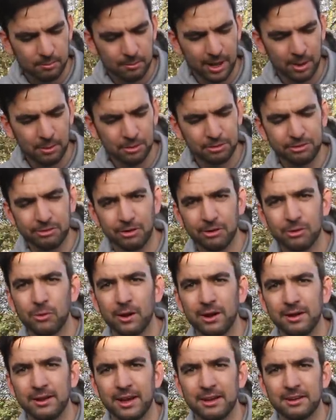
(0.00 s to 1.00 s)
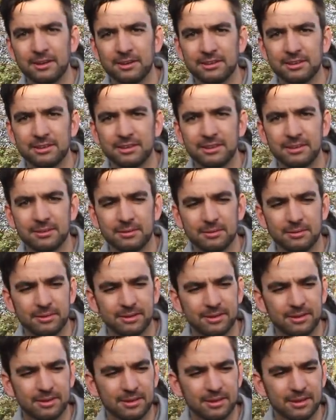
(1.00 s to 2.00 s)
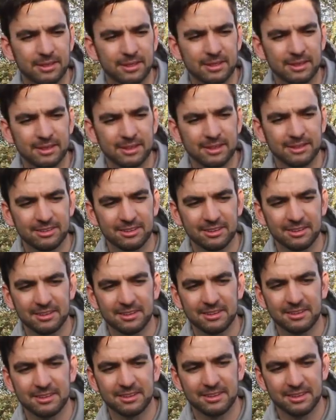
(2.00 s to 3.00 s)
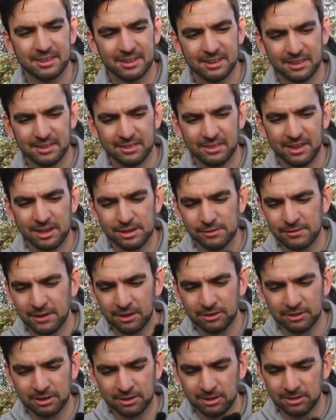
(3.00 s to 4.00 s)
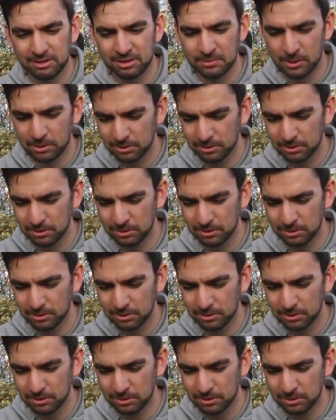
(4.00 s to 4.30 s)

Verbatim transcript: My ones are all quite knackered. It's like, they're the things I use the